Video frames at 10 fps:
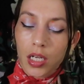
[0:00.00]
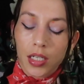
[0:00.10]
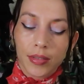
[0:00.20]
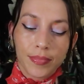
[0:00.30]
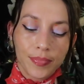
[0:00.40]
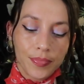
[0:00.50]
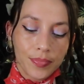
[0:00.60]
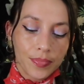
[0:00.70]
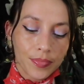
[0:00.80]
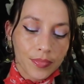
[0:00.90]

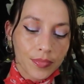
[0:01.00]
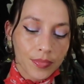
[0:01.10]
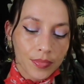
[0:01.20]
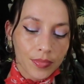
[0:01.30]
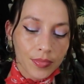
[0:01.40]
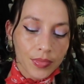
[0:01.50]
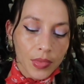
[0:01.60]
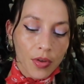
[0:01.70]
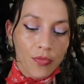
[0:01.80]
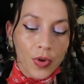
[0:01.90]
um,
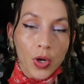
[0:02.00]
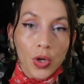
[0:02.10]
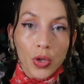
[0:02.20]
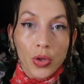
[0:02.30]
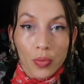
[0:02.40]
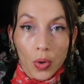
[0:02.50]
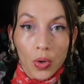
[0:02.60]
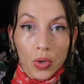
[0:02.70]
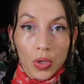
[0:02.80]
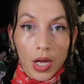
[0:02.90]
fill the
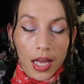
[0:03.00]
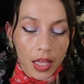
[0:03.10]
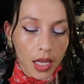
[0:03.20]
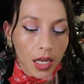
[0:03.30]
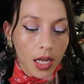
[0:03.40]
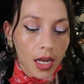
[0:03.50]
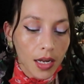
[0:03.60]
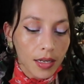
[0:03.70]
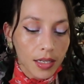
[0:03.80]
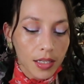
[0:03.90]
role. I think
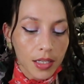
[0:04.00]
uh,